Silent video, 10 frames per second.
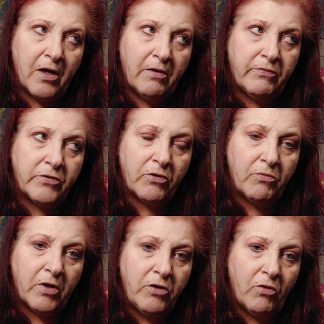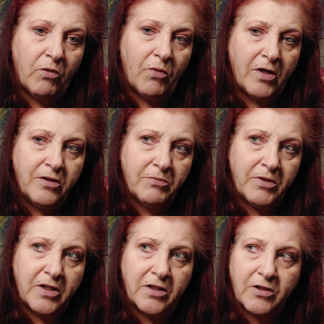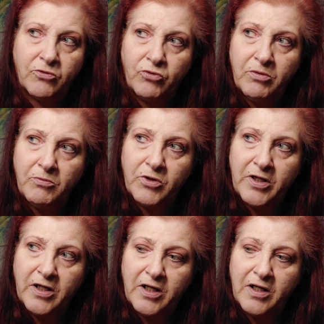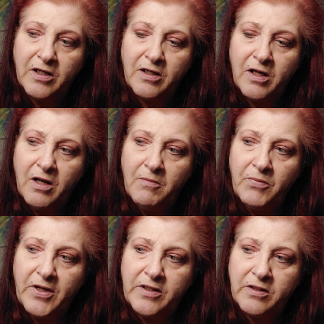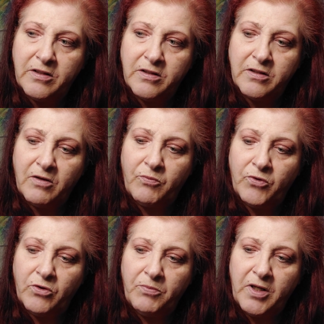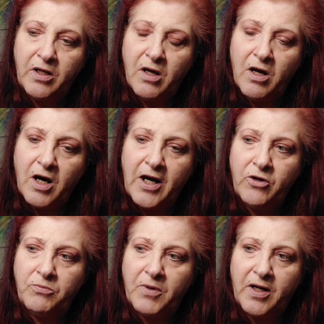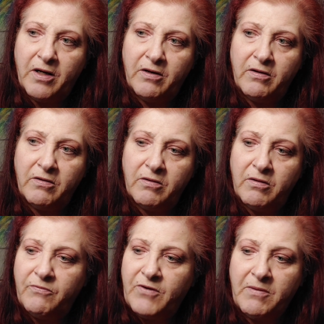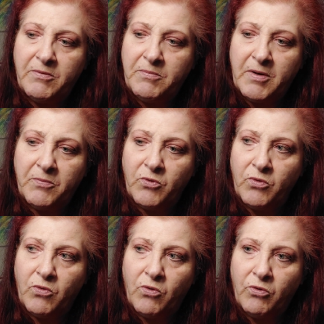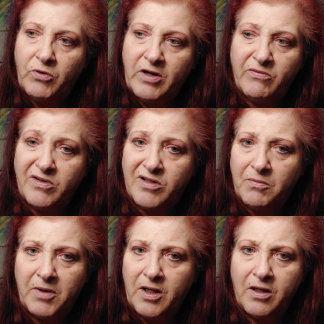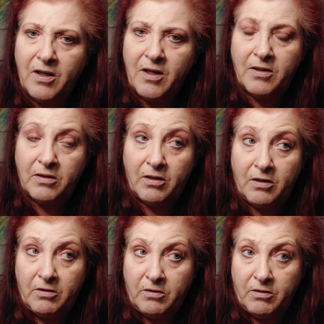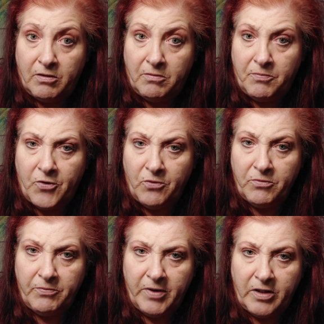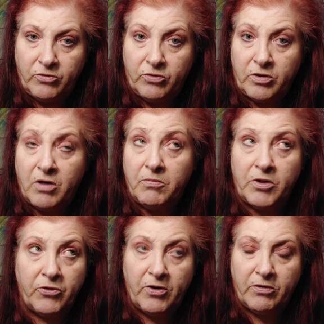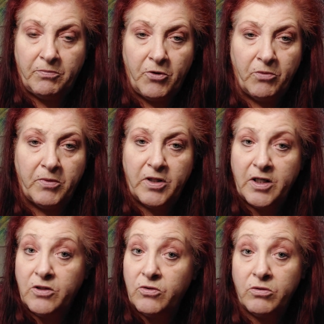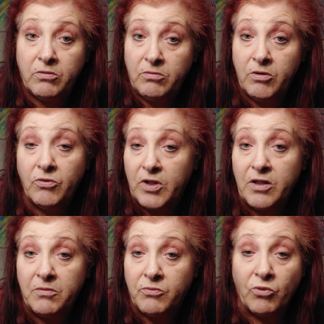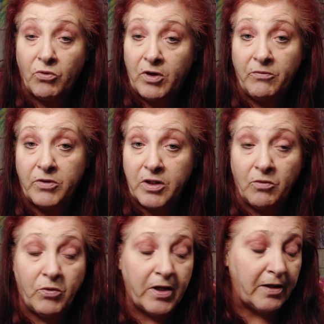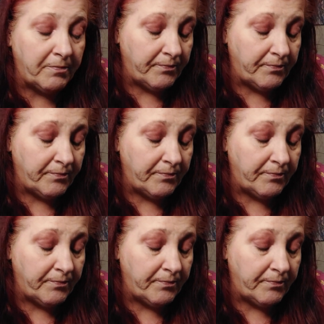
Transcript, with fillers: Oh, so you know, I watch some of these extreme cleaning at places and stuff where they'll be hired by a family member or even somebody, you know, an apartment manager to come clear out an apartment. And they just, you know, they end up throwing everything away.